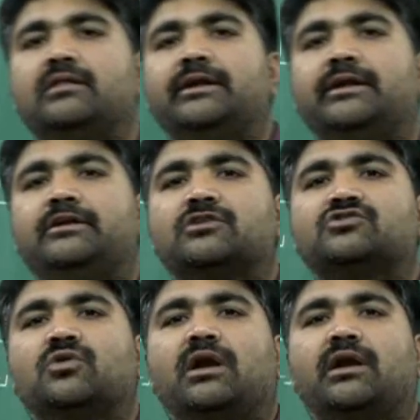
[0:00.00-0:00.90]
the
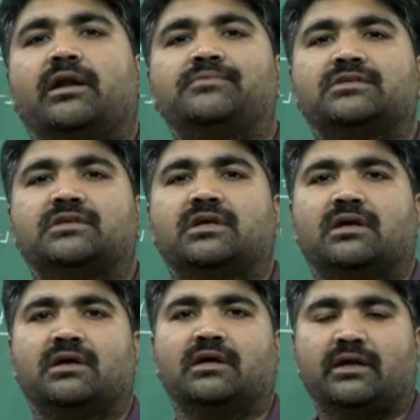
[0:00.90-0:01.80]
interzonal trips,
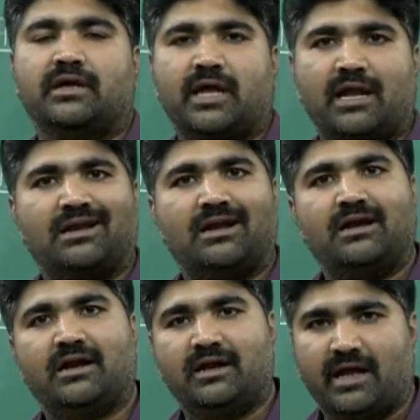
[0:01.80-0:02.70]

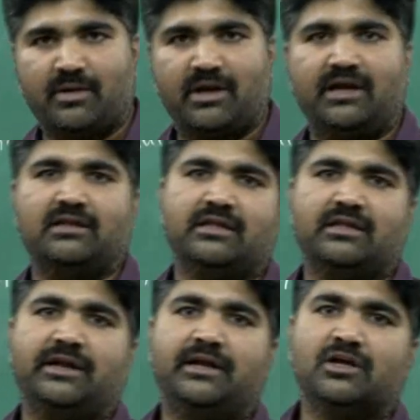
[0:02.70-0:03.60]
calculate and tabulate
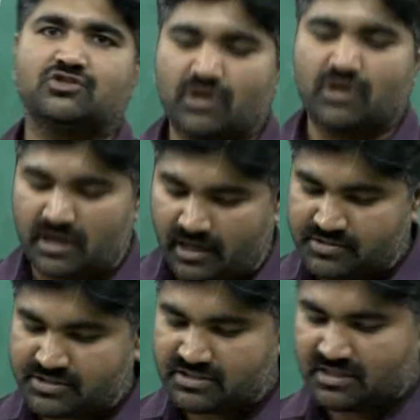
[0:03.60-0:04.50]
the interzonal
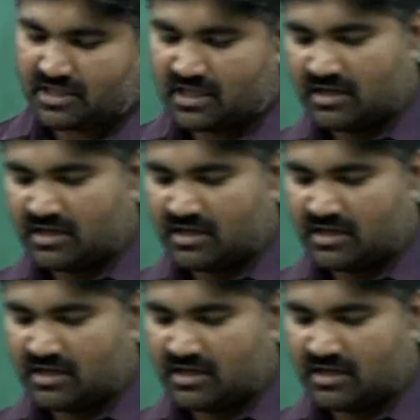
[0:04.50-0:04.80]
trips